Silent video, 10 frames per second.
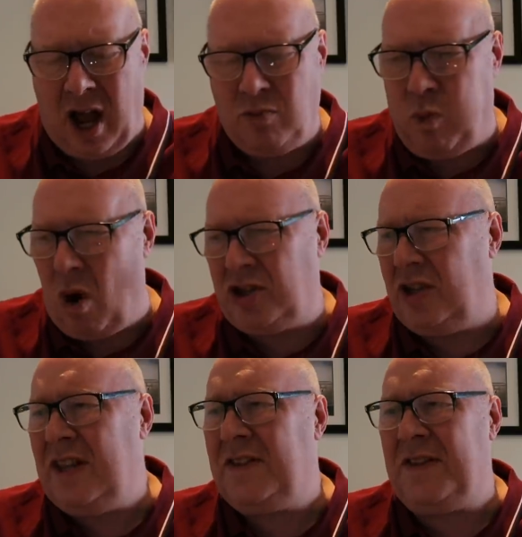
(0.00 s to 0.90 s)
What do
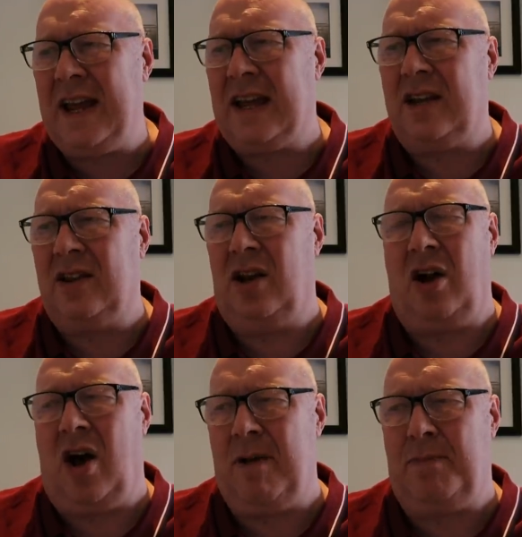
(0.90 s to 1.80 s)
they think that,
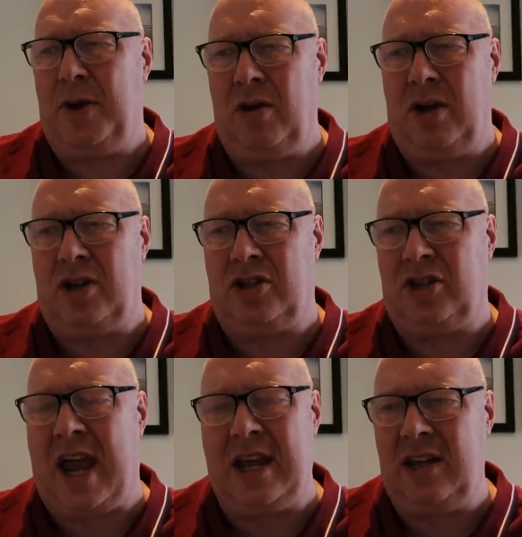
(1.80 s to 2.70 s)
like, Putin has
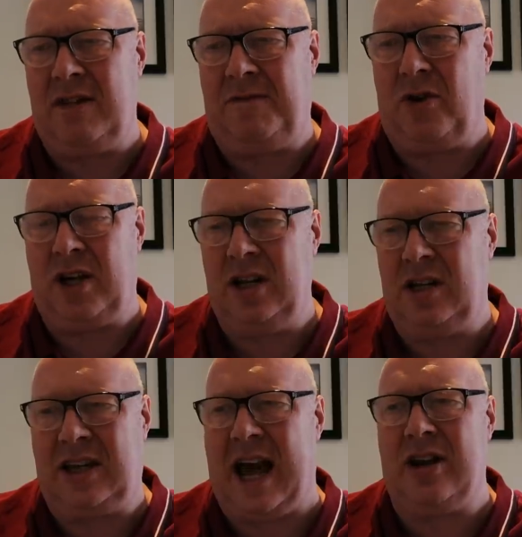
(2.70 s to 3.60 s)
taken the
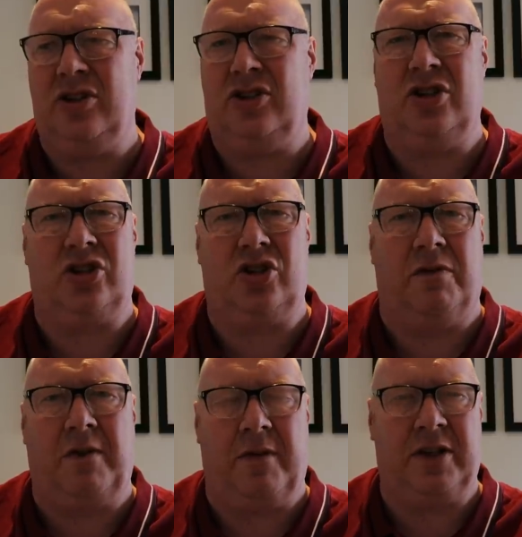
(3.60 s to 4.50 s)
fucking cannons and
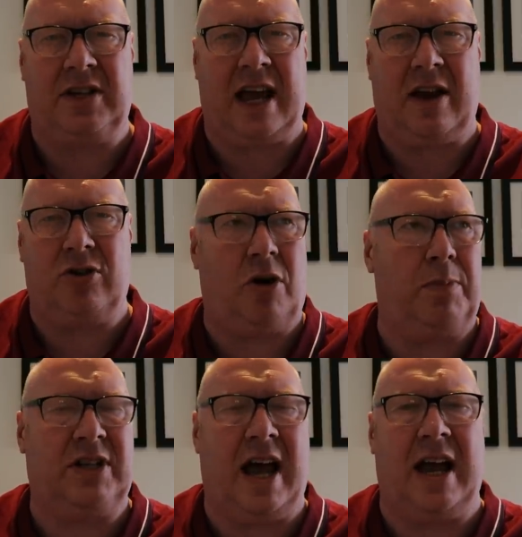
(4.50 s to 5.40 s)
stuff off the top
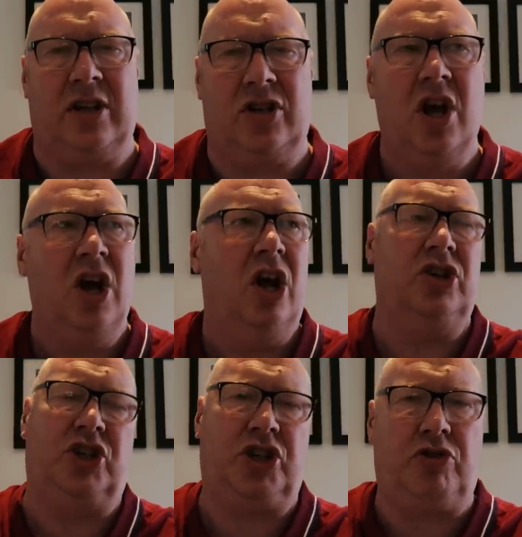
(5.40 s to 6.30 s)
of tanks
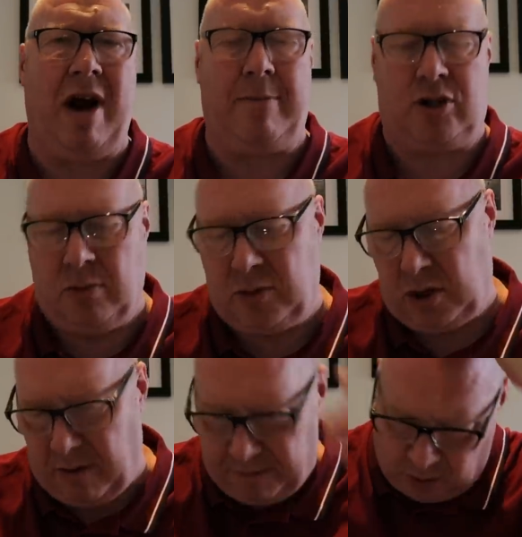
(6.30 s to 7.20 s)
and strapped them
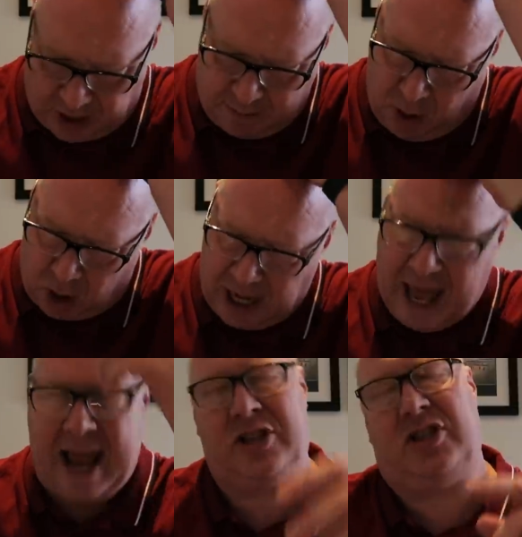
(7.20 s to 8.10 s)
to a fucking Model
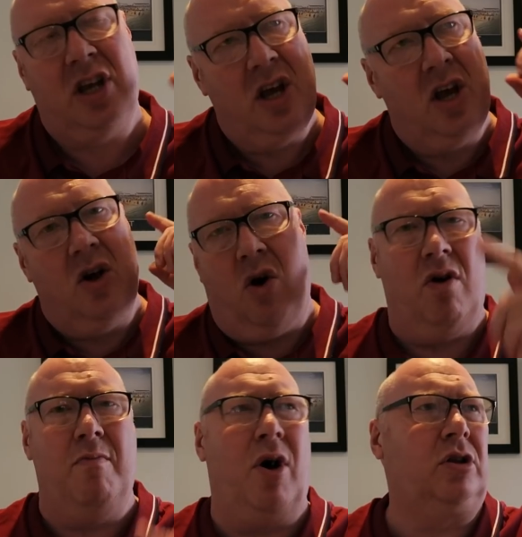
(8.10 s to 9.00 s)
S
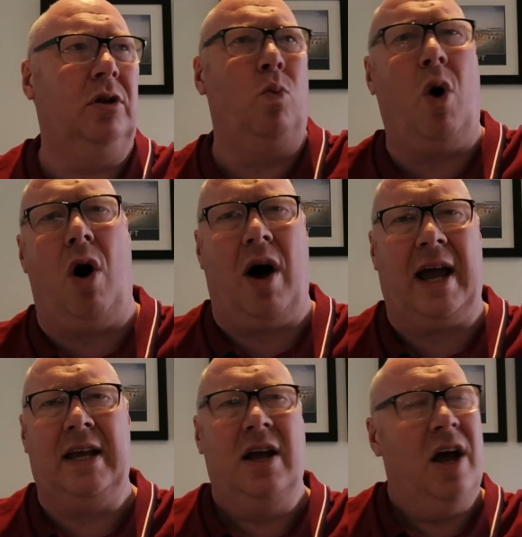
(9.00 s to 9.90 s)
or a Model
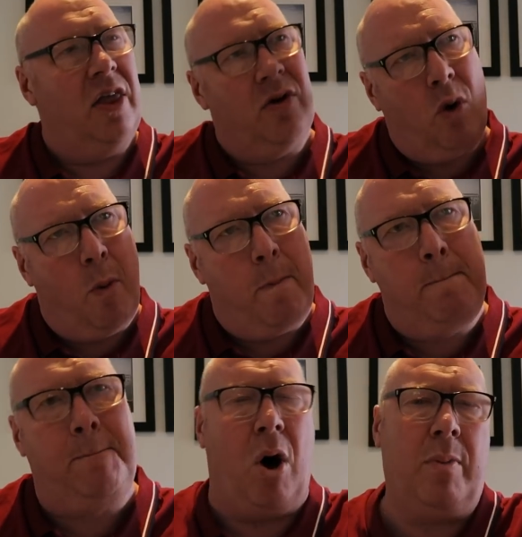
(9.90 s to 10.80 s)
Y, and they're all
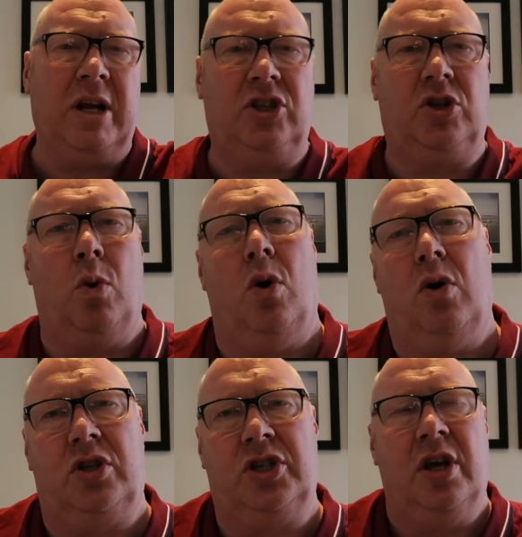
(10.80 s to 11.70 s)
bombing
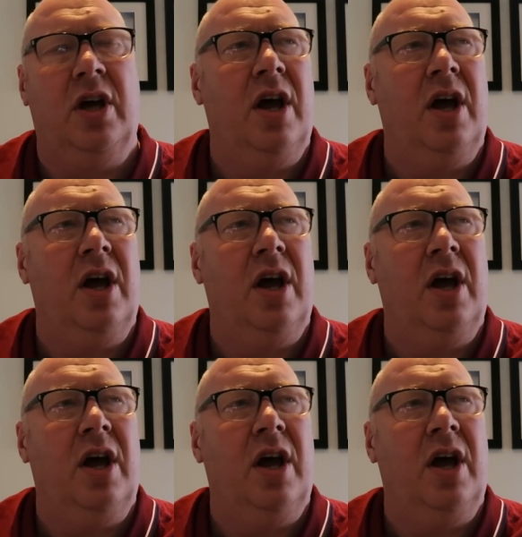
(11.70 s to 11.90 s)
towards